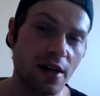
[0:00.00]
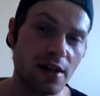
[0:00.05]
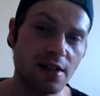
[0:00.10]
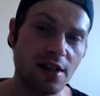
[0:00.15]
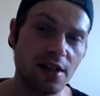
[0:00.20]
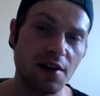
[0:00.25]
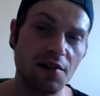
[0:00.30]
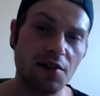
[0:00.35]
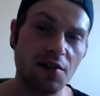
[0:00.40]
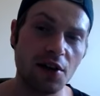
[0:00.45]

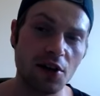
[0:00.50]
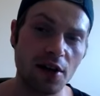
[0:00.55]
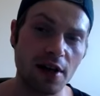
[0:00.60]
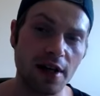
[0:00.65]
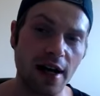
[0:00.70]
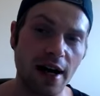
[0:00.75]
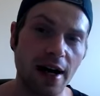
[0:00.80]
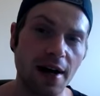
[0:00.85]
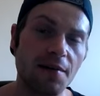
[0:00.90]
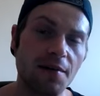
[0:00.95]
Definitely a good
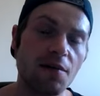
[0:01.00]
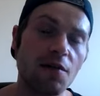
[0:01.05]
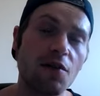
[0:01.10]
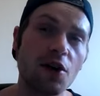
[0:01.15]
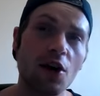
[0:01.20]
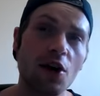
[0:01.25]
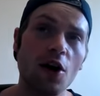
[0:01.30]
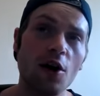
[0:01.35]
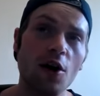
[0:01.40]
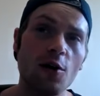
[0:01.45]
guy. For
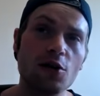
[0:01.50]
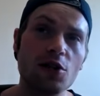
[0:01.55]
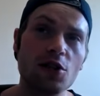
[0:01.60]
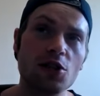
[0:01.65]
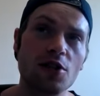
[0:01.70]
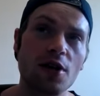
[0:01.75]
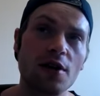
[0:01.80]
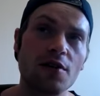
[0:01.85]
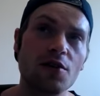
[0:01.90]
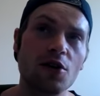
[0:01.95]
your host,
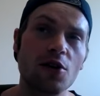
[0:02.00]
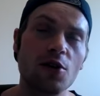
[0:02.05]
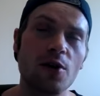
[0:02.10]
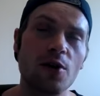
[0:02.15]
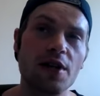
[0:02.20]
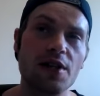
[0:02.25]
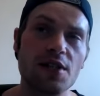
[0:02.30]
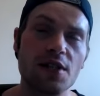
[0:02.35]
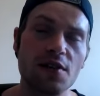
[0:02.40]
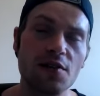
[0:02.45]
Trevor
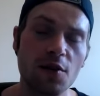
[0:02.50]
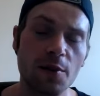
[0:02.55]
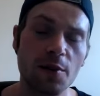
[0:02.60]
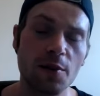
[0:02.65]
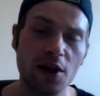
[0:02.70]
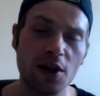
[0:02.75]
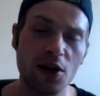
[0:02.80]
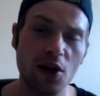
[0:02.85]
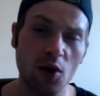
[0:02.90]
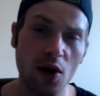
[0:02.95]
Kouritzin, for my
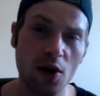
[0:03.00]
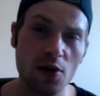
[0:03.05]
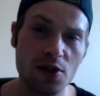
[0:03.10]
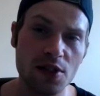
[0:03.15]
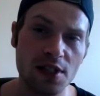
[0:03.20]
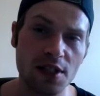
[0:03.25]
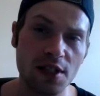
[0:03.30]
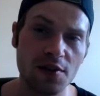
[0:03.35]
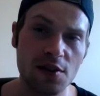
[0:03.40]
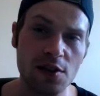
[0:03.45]
co-host,
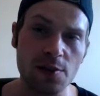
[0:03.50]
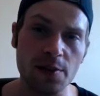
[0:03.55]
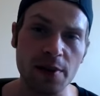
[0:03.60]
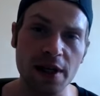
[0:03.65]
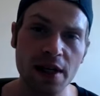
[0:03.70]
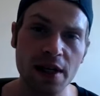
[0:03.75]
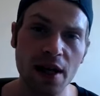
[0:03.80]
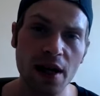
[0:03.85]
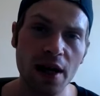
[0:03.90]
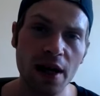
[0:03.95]
Steve
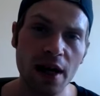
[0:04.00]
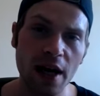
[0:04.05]
Smee,